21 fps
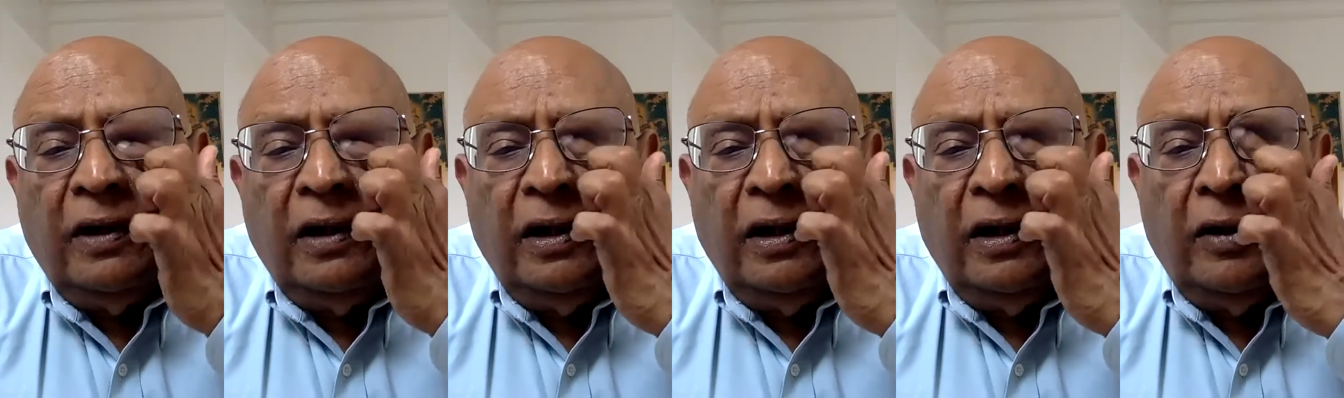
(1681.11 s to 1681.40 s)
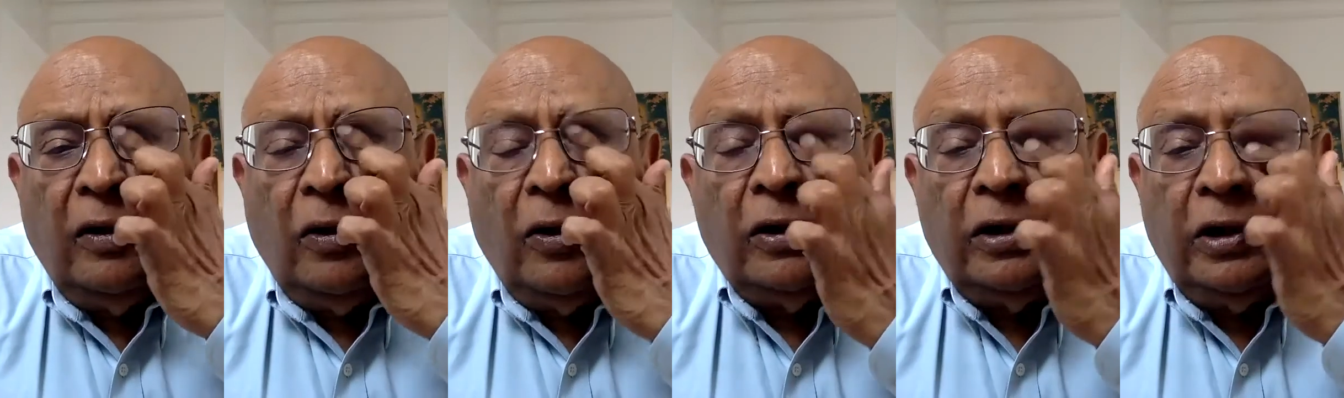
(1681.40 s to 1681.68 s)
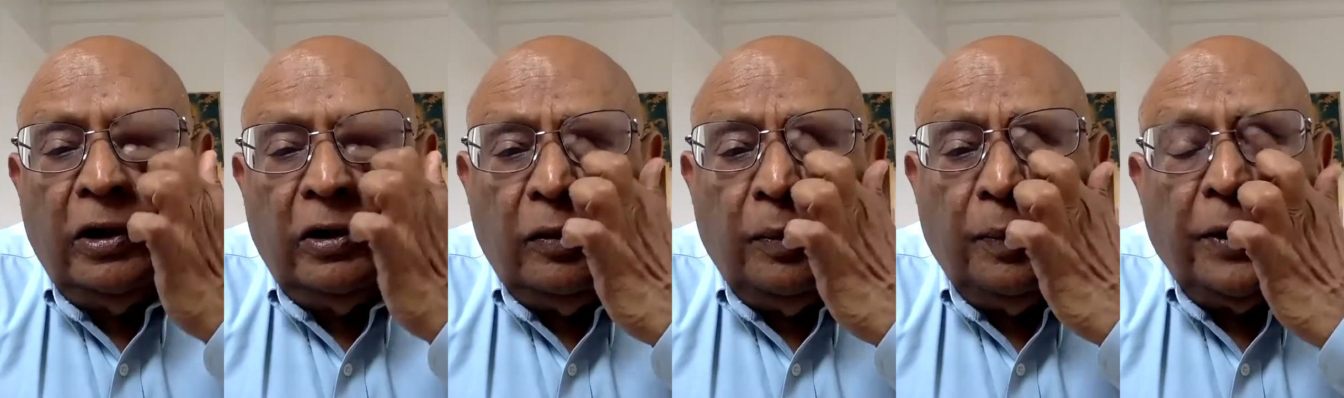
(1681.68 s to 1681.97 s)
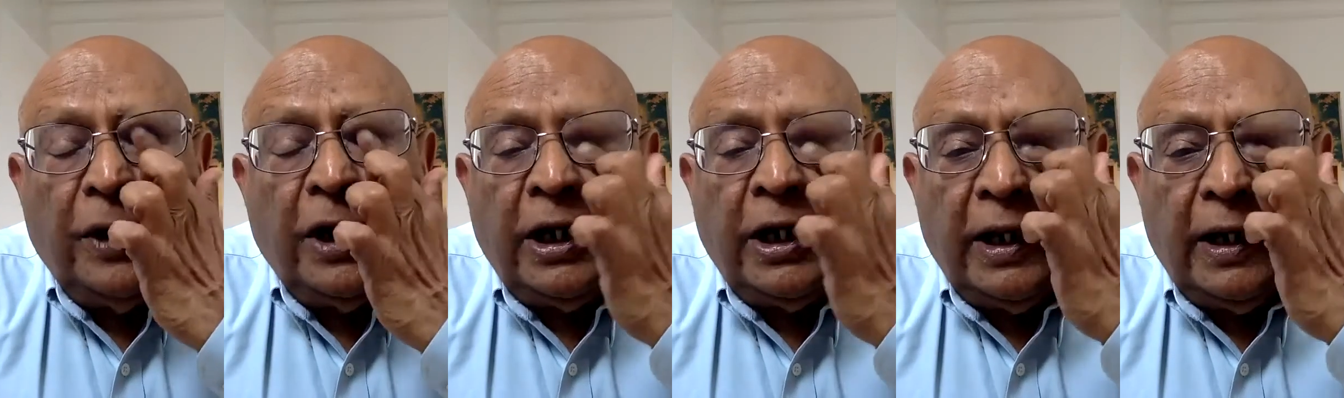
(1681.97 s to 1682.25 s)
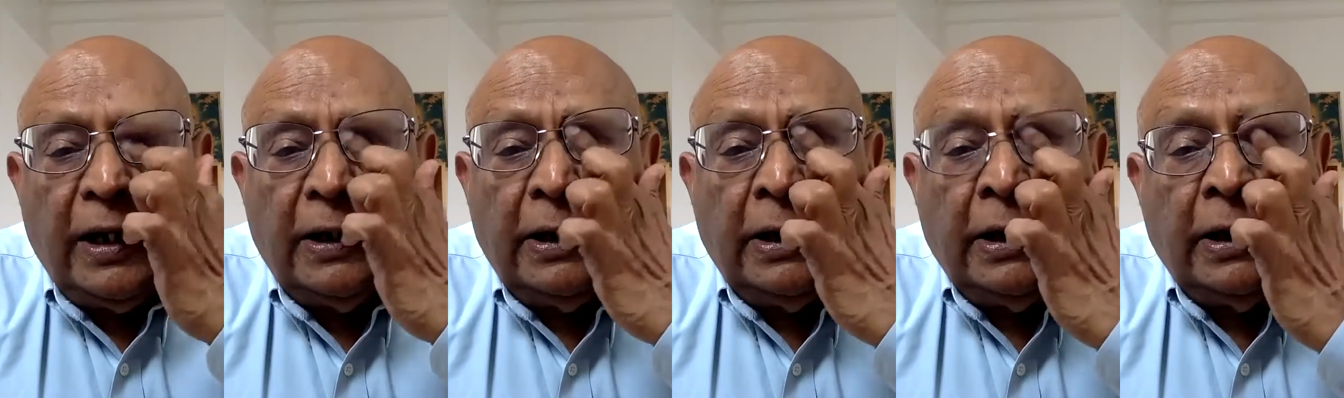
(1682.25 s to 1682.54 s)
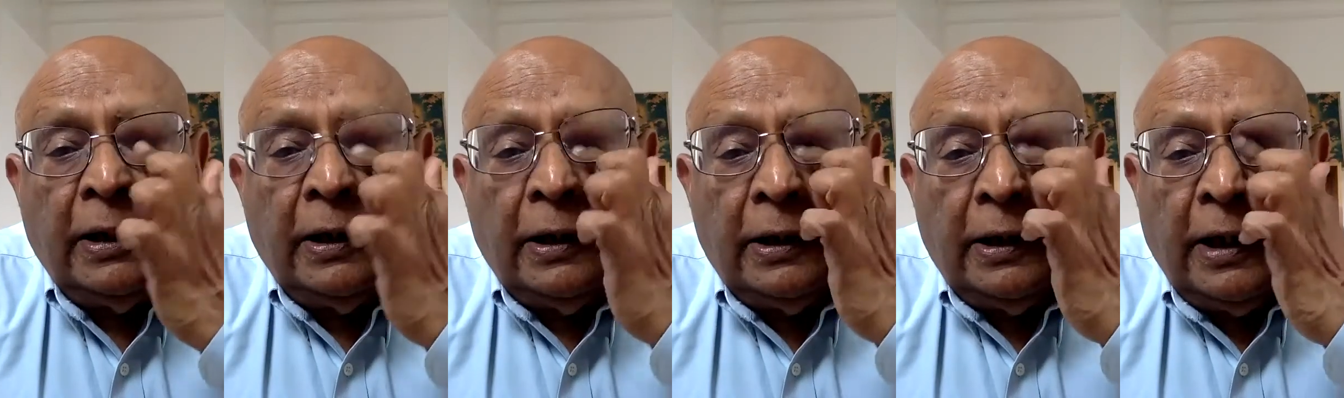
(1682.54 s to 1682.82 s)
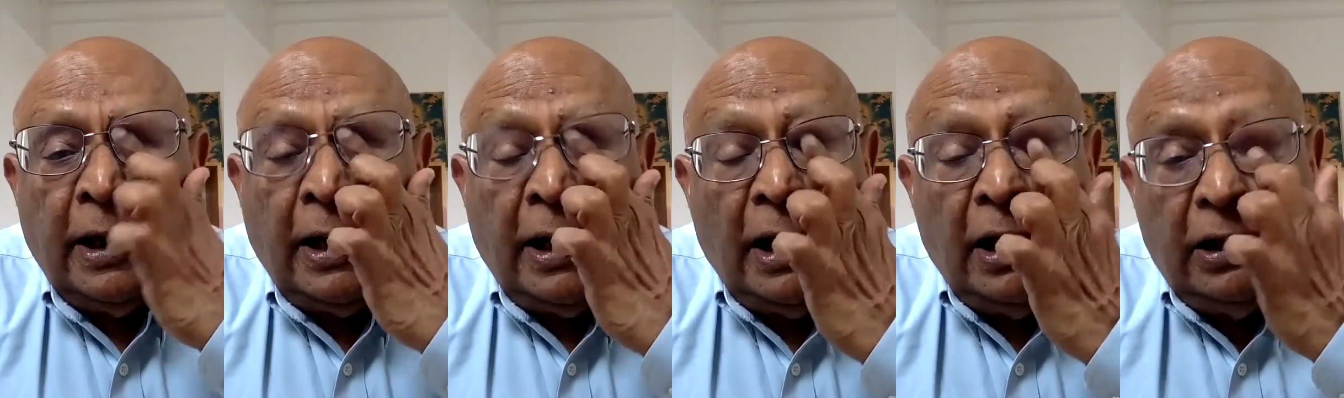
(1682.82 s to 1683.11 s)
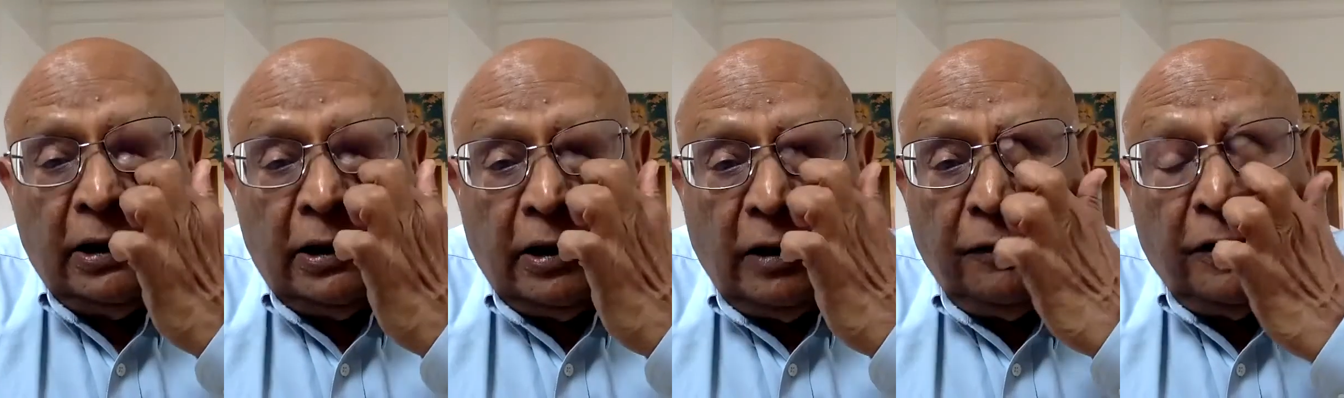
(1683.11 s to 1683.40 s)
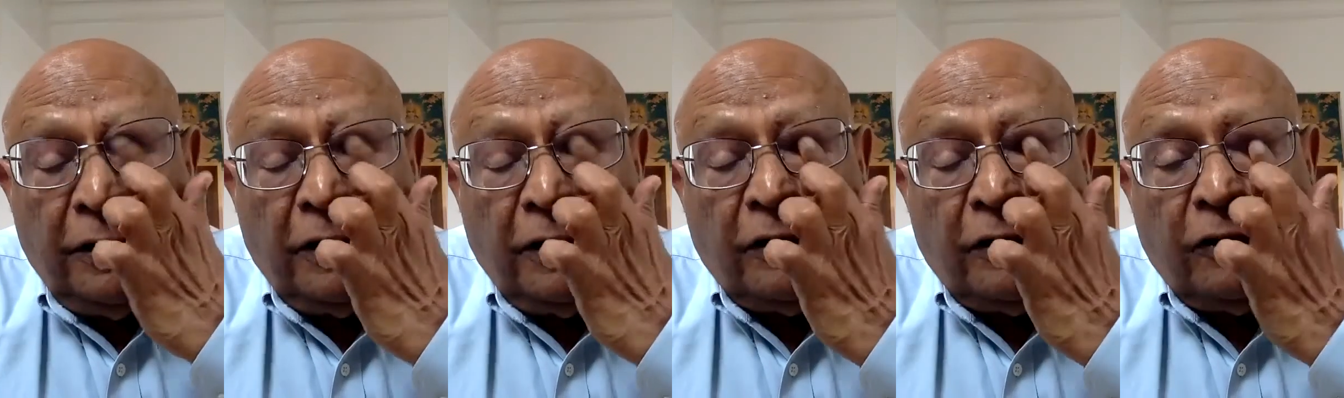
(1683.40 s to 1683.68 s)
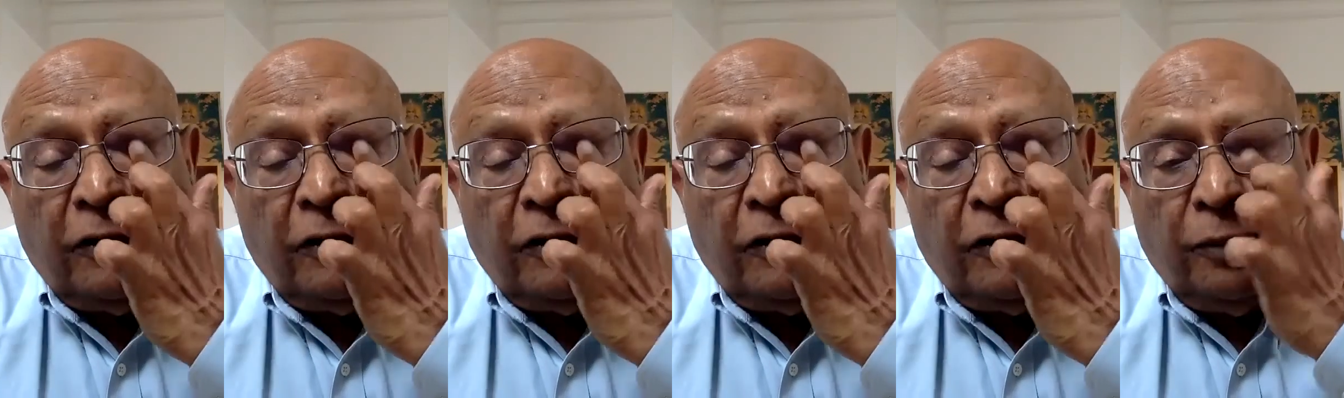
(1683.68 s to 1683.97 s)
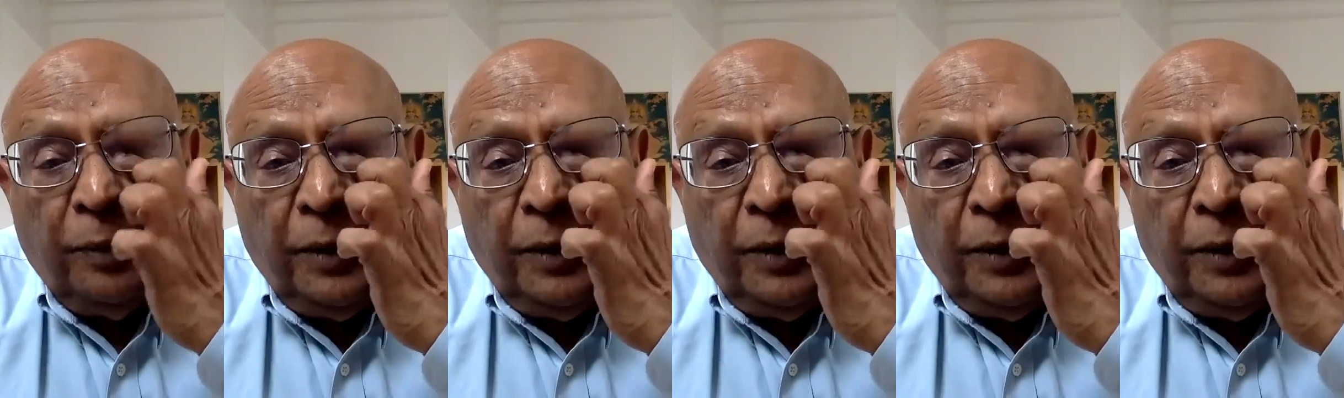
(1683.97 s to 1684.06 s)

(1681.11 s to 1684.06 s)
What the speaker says: in order to protect the health of its